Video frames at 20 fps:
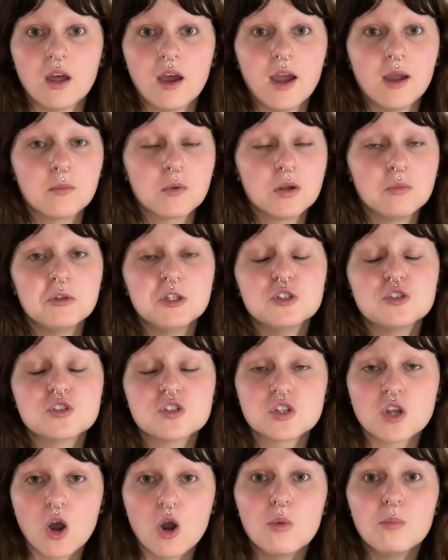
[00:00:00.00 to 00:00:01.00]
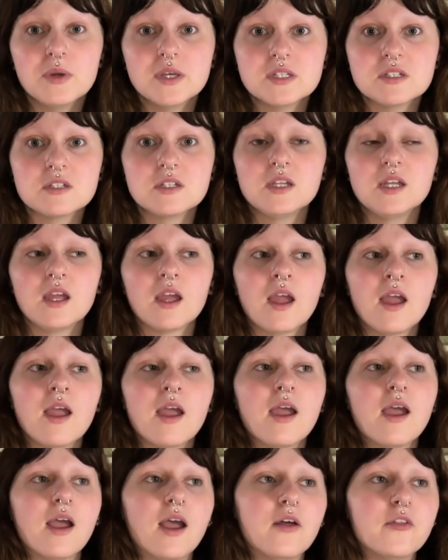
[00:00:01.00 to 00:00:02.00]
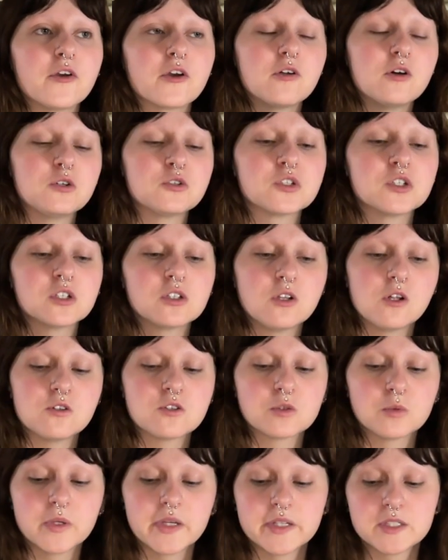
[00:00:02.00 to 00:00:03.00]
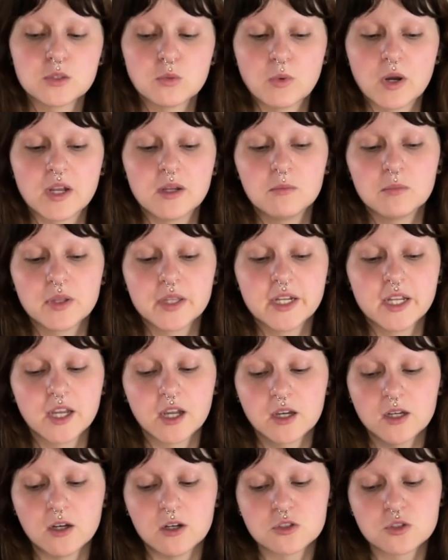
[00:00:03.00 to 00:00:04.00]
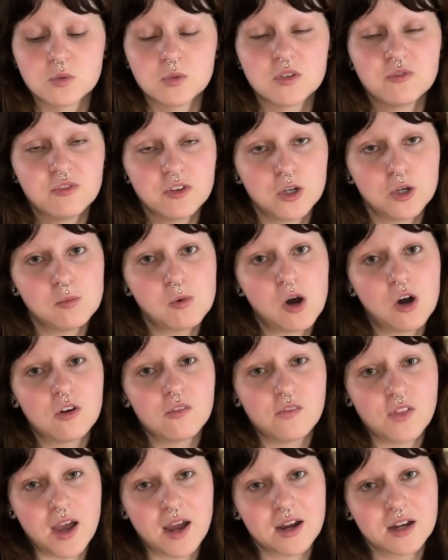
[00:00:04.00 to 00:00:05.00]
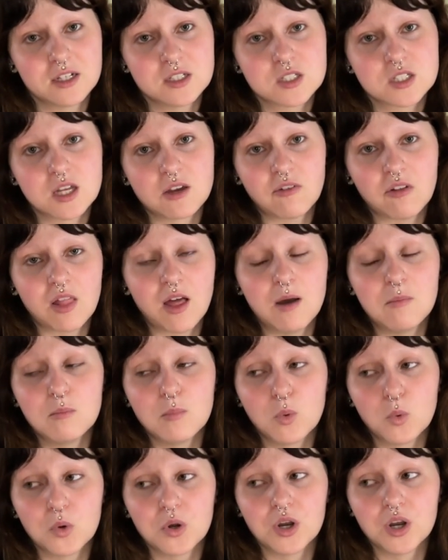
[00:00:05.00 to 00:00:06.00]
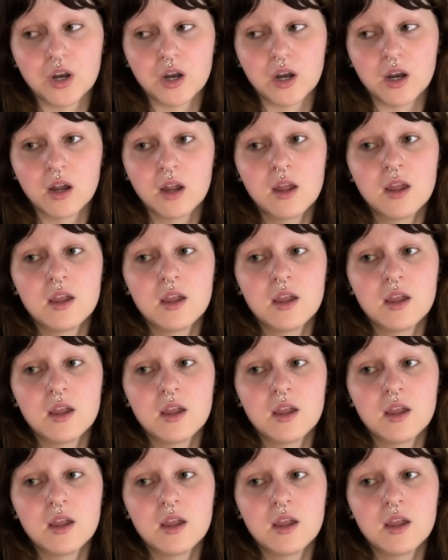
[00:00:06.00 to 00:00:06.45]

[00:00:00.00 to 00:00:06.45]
I'm gonna be so busy, and the closer and closer we get to wedding planning, I also want to film all of that kind of stuff a lot more.